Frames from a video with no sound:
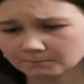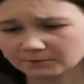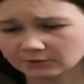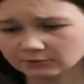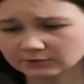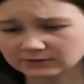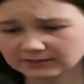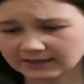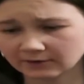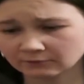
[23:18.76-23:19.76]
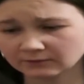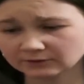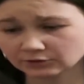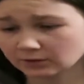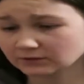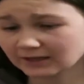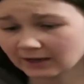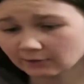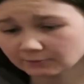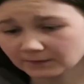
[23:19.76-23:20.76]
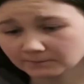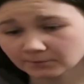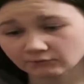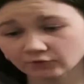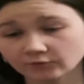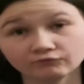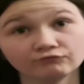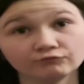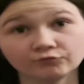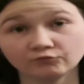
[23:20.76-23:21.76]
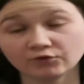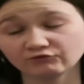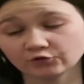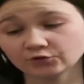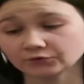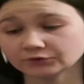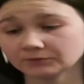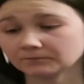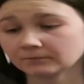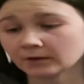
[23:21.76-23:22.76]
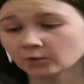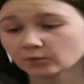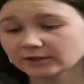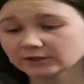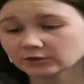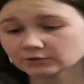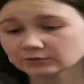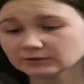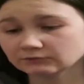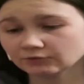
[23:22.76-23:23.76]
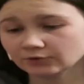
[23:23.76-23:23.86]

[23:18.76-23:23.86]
Bill could tell and trying to help him, but Ron refused. When he got to his